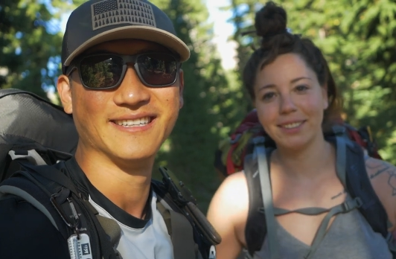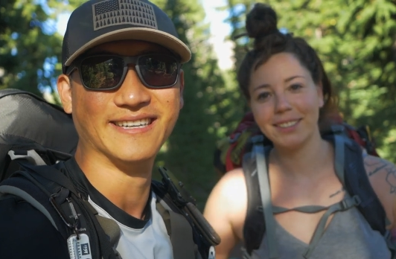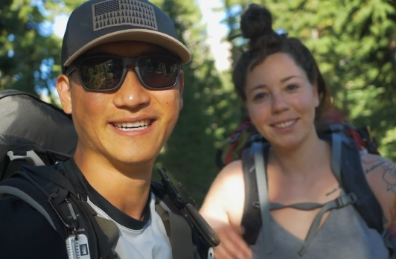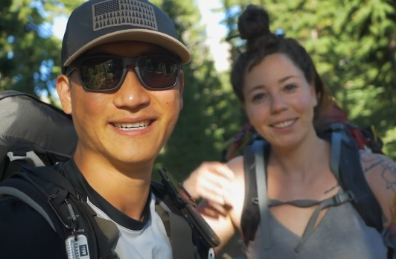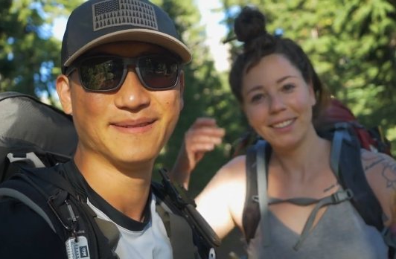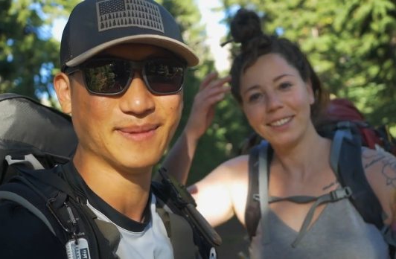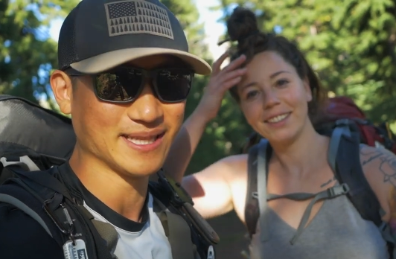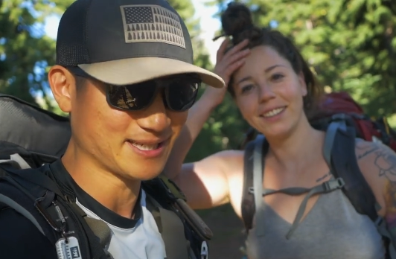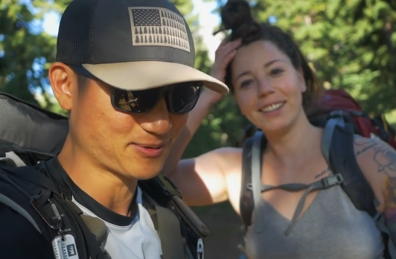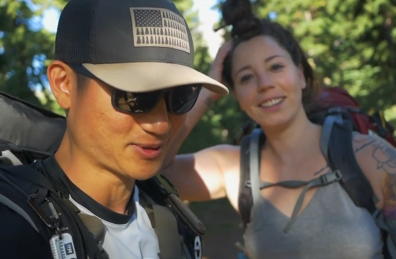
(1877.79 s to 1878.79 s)
Speaker 1: Yeah, my
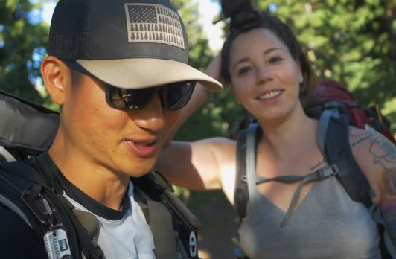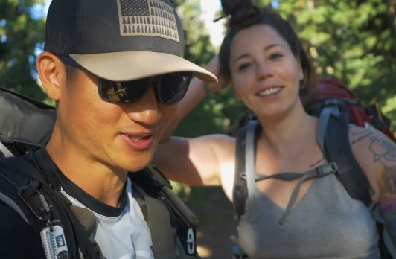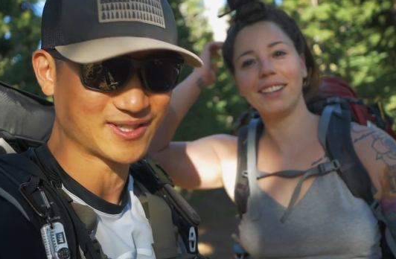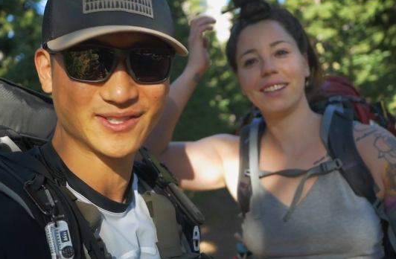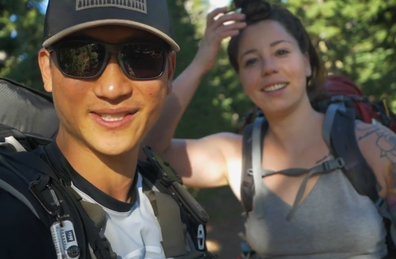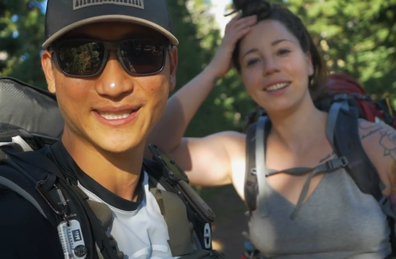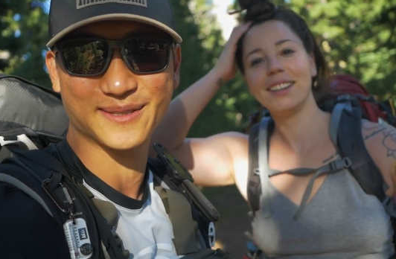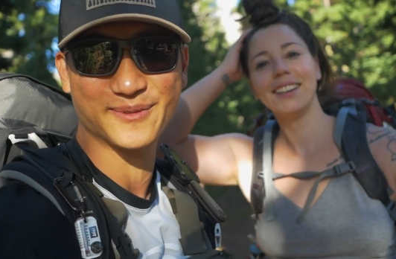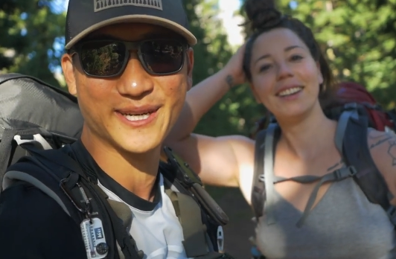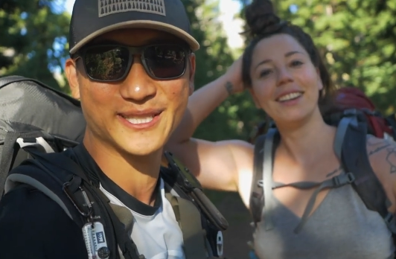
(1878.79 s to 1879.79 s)
legs were just starting to get
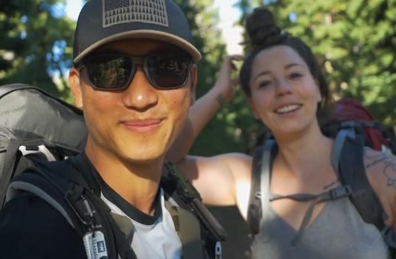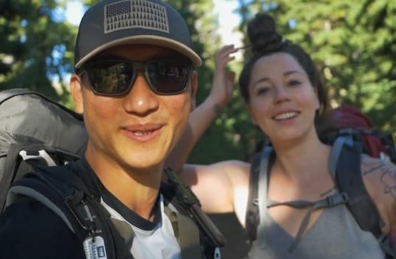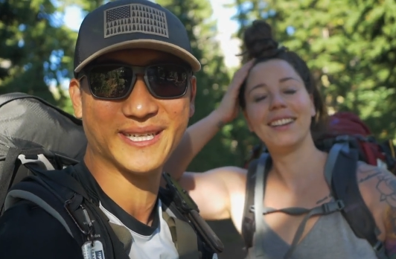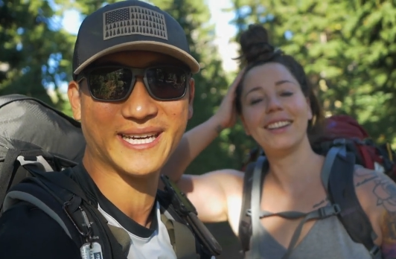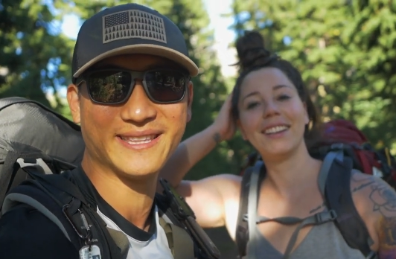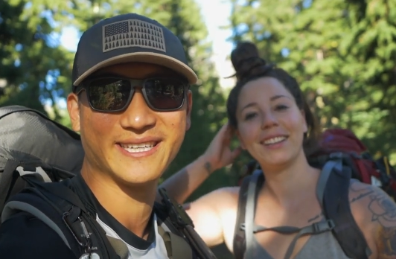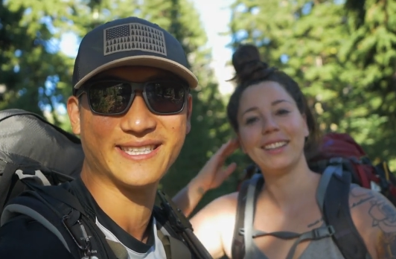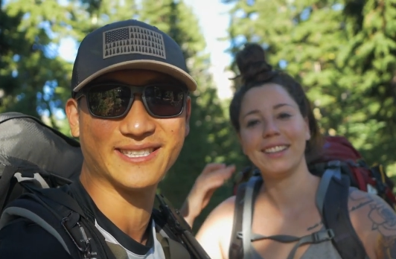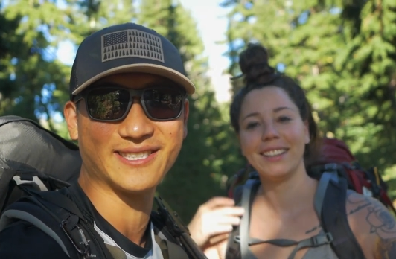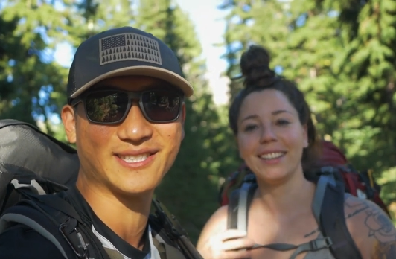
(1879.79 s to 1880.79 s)
some rest, but I
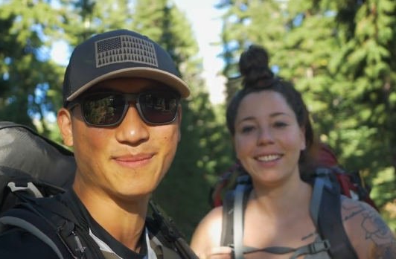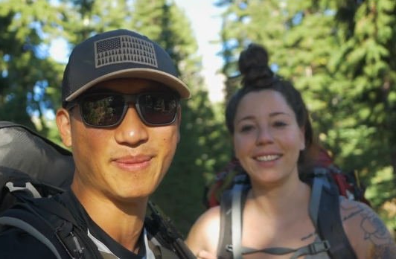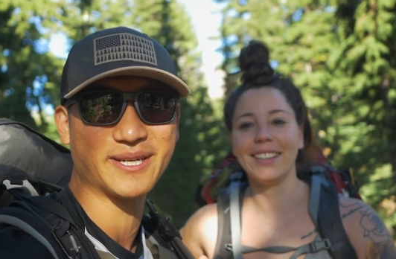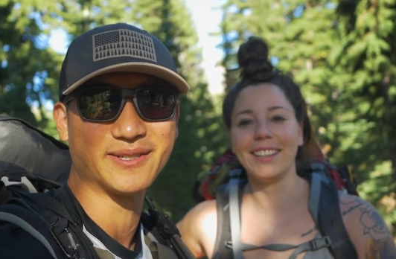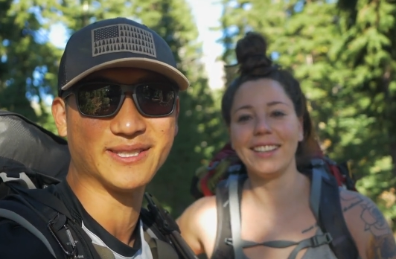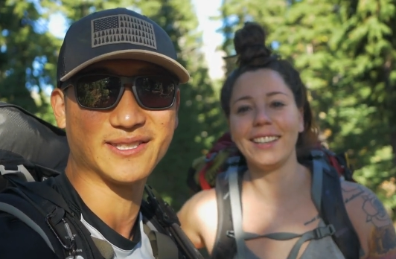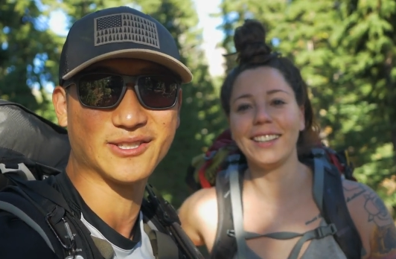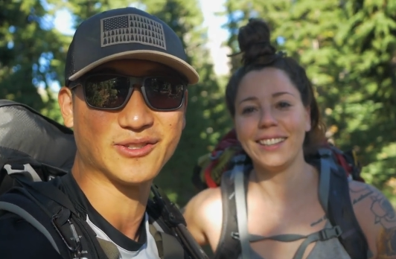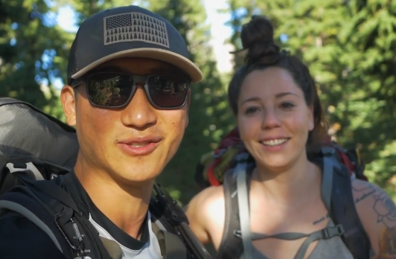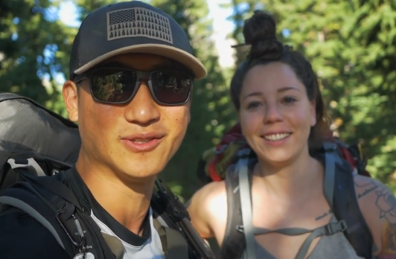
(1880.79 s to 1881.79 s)
think this is the better
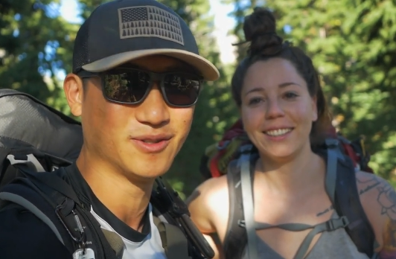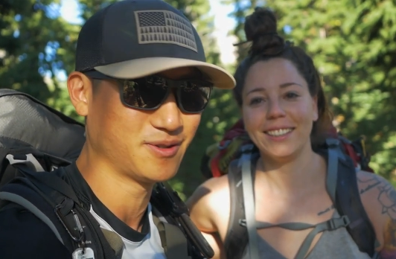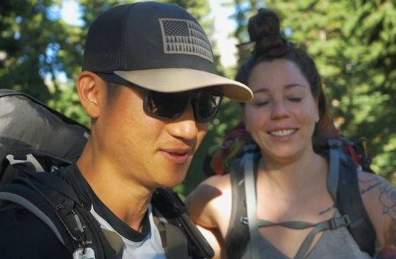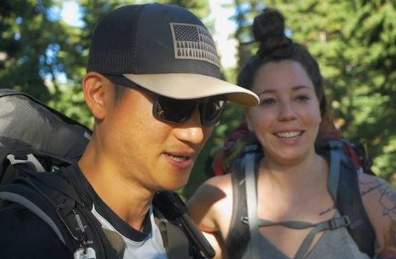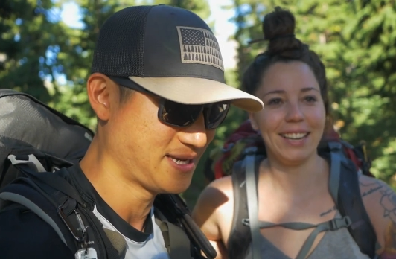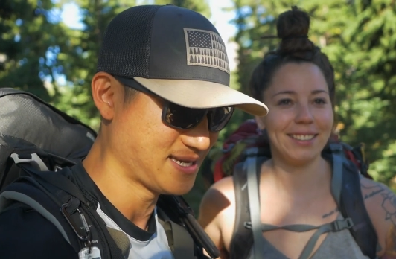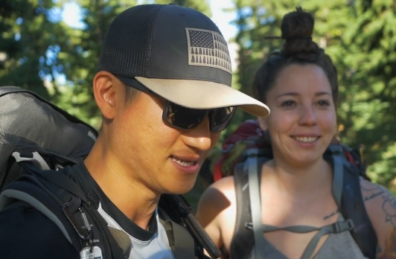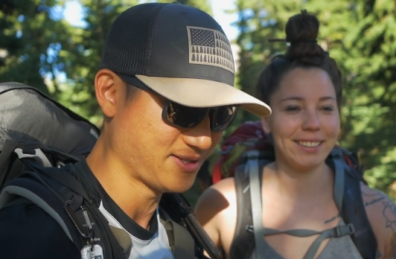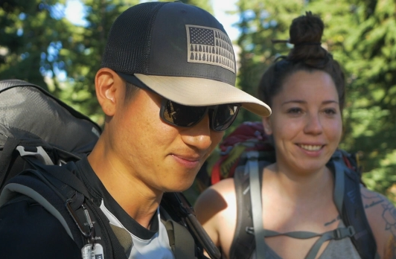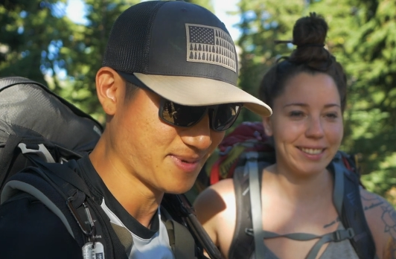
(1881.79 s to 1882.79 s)
decision to do
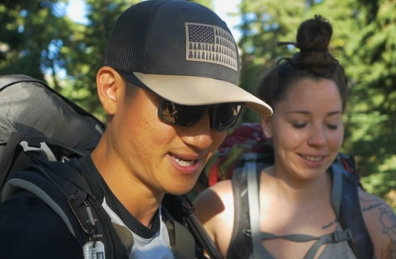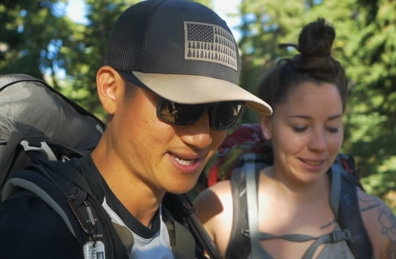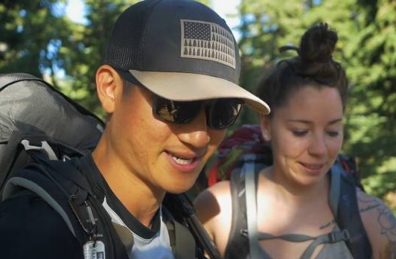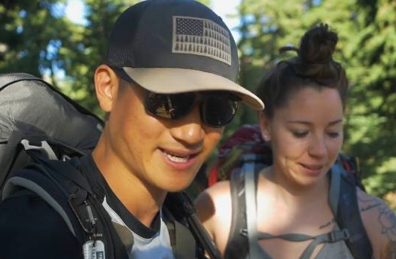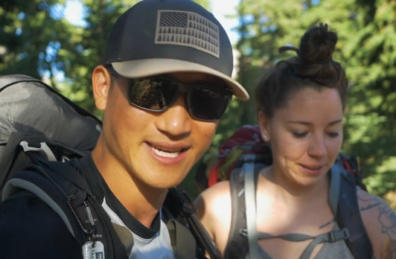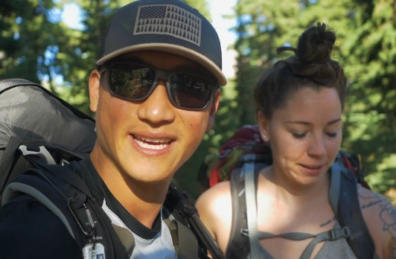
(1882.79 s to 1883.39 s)
and to make.